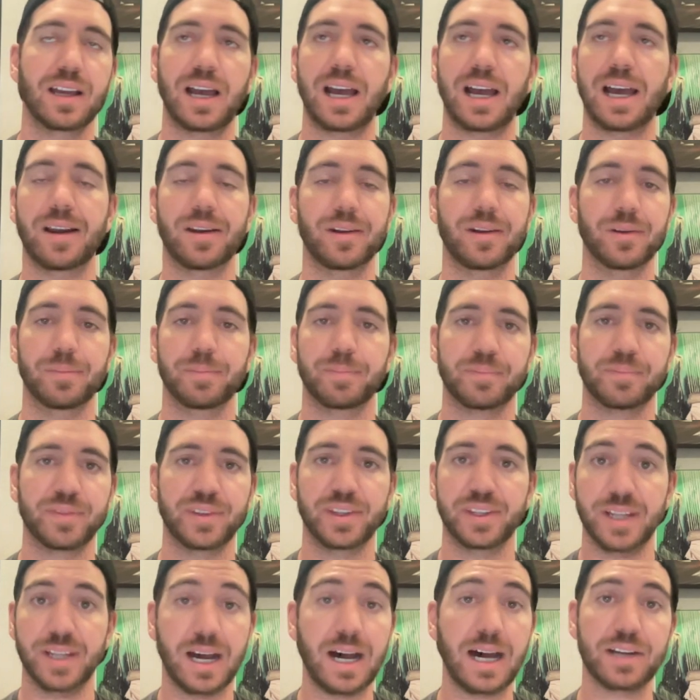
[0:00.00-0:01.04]
I don't know,
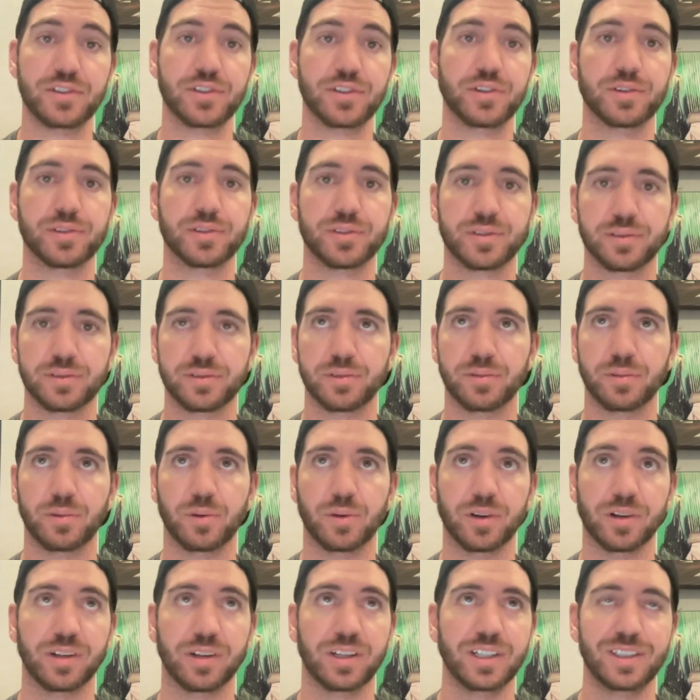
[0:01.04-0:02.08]
the Dodgers
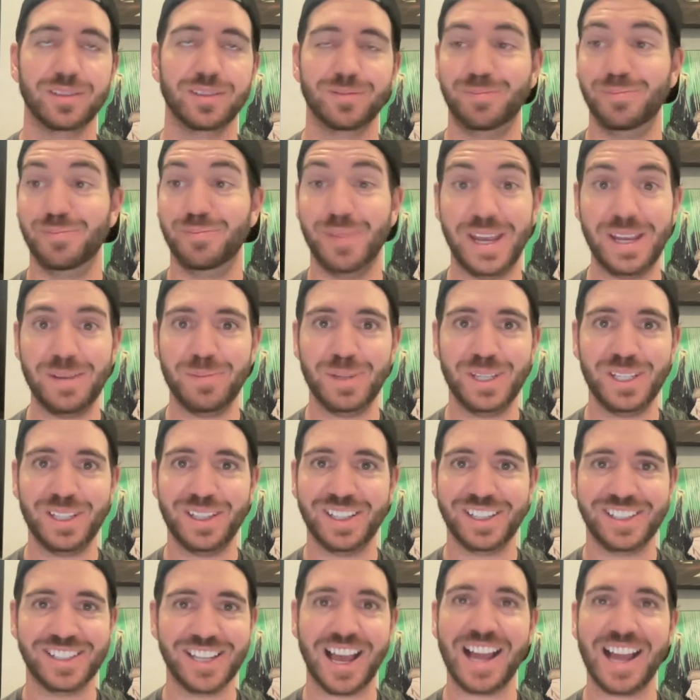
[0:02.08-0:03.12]
or maybe
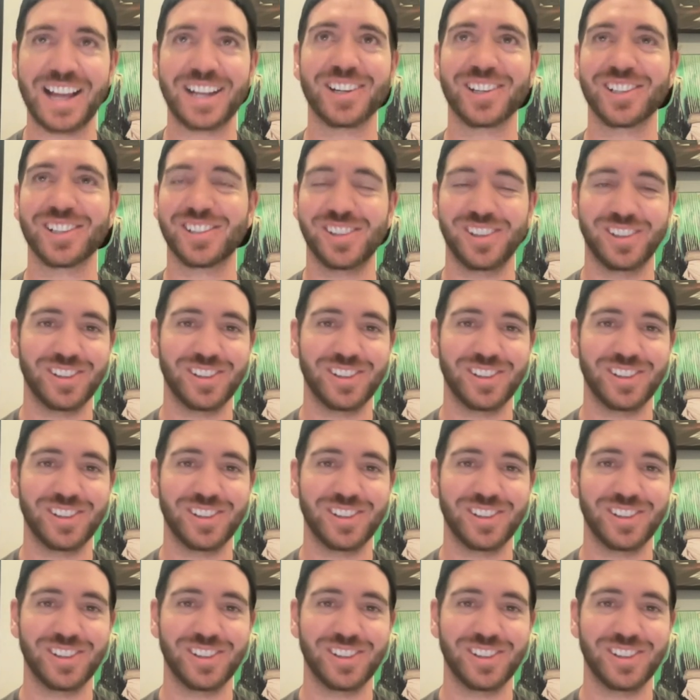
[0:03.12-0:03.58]
the Tigers,